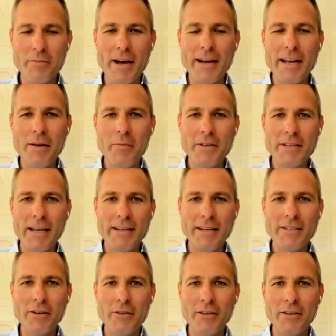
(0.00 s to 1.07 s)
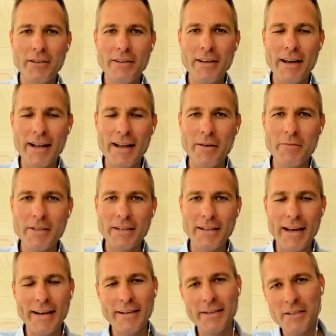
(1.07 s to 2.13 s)
My name is Eddie Dolan, and I am
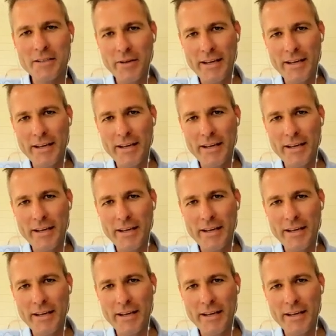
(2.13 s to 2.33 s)
delighted